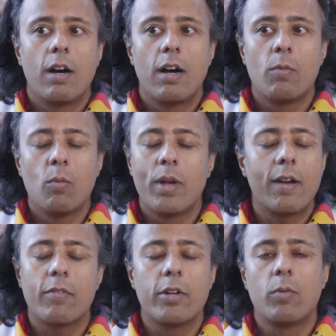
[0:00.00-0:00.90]

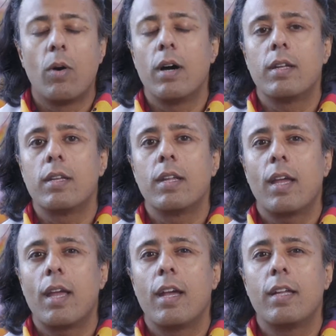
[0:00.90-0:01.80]
whatever you want.
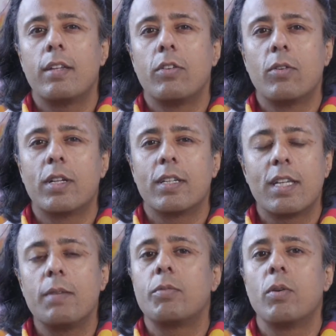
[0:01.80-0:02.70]
And you can
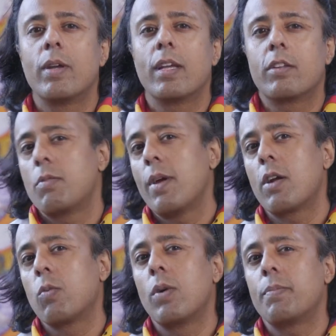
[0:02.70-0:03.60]
keep doing it no
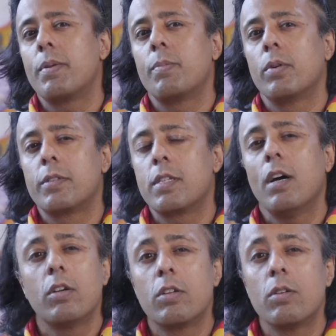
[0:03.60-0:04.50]
matter what people
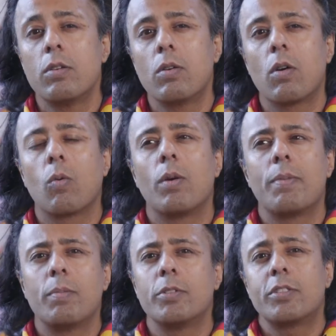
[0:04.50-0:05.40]
tell you or
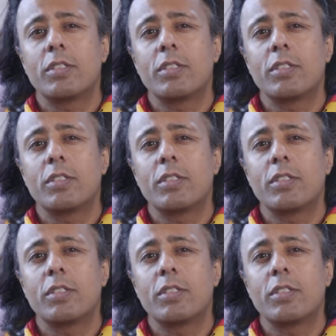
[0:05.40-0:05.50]
what people